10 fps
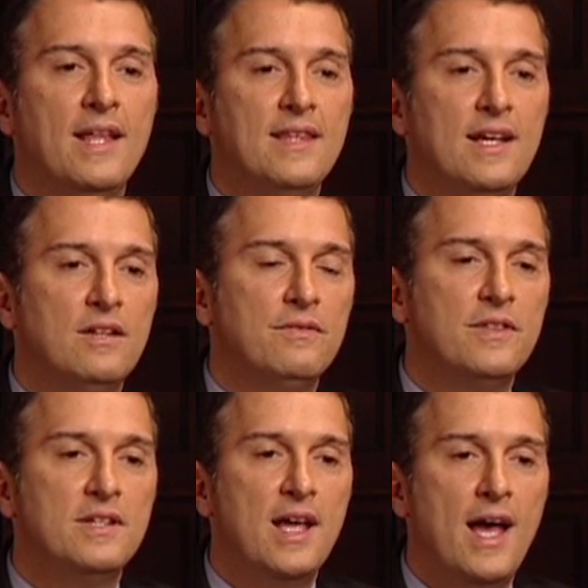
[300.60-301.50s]
at the end
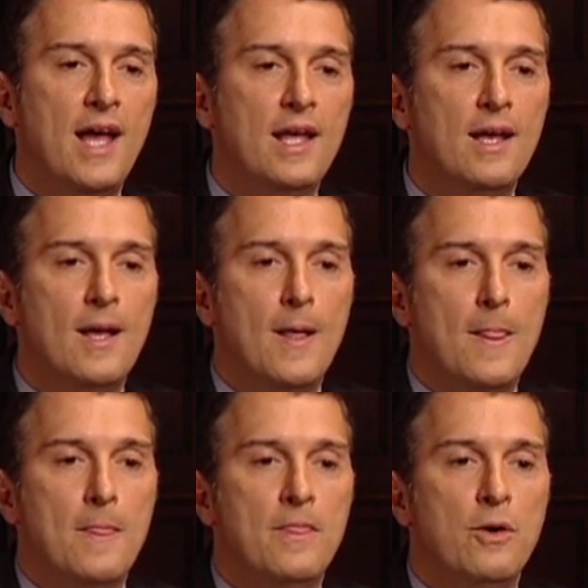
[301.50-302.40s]
of the day,
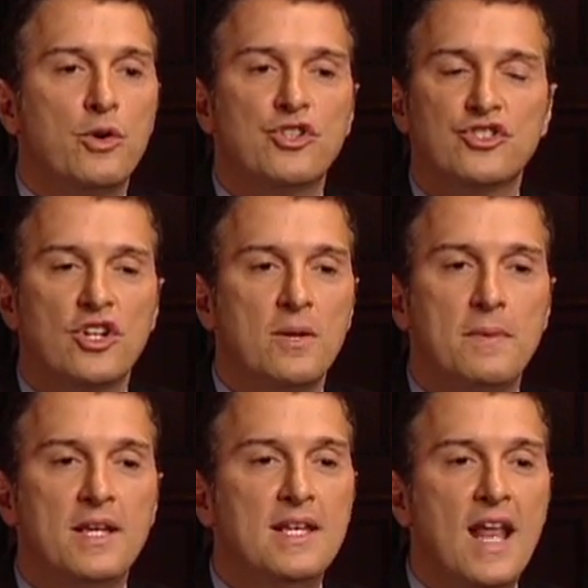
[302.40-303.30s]
they are just going to
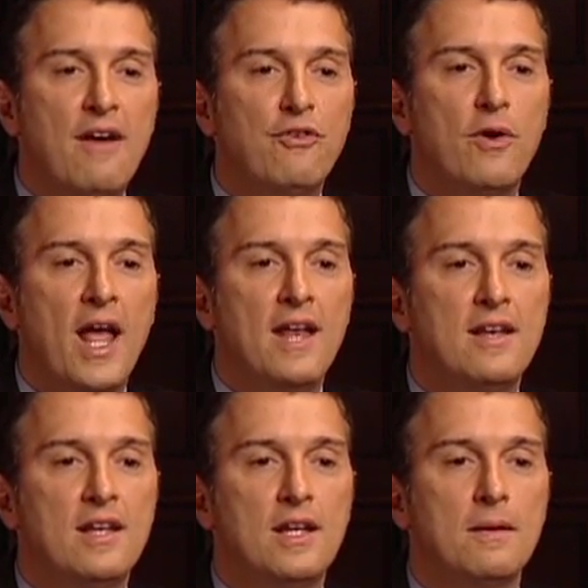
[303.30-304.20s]
be
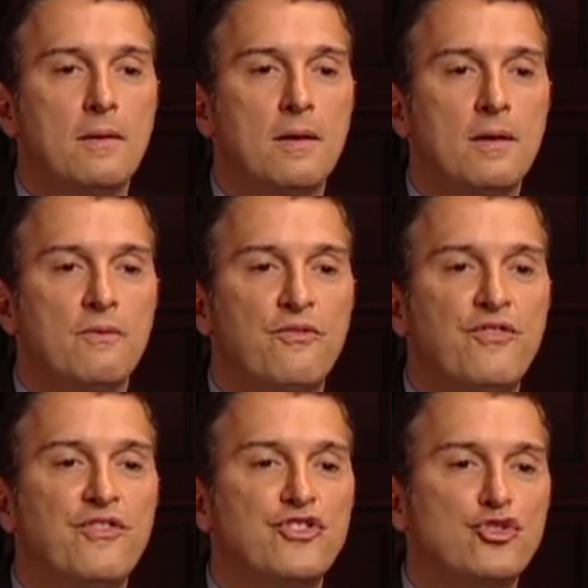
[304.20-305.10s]
never-ending
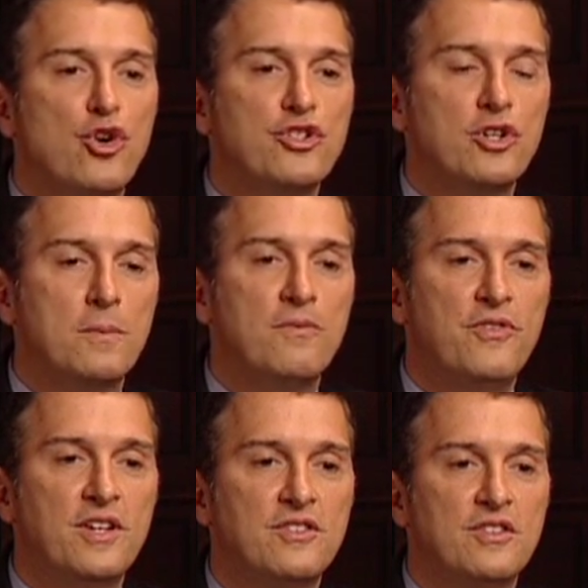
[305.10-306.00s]
short-term
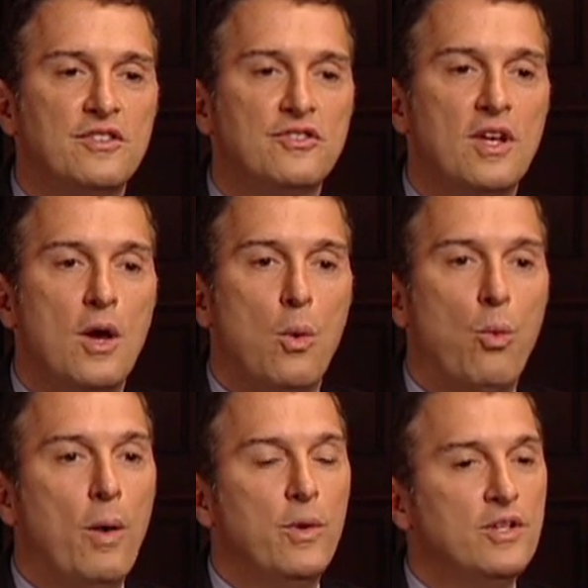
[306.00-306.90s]
fixes
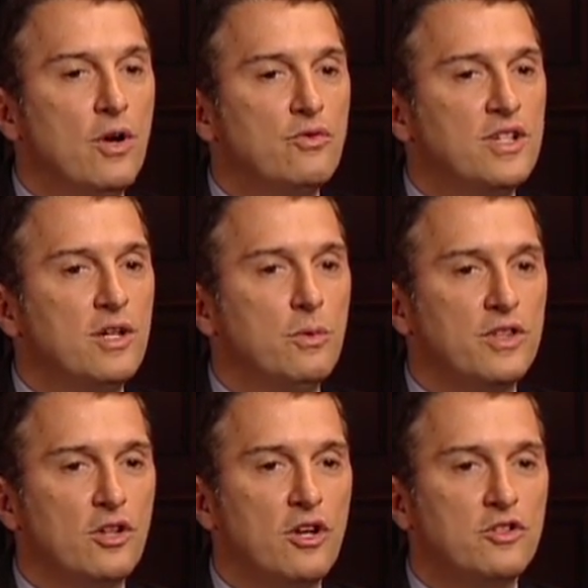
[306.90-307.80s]
while we don't deal
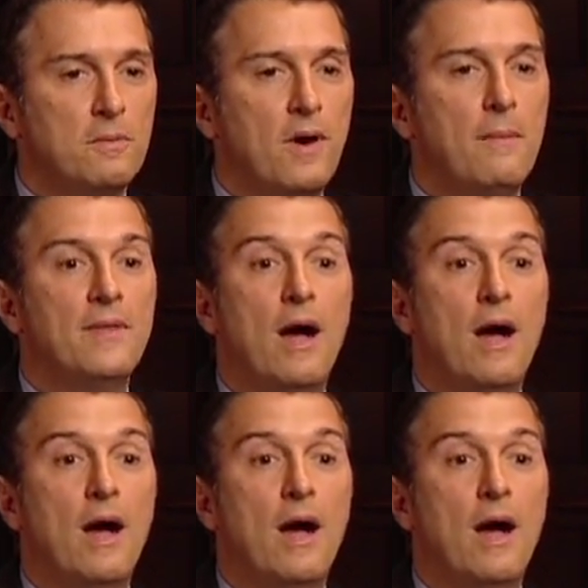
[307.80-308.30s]
with the long-term problem.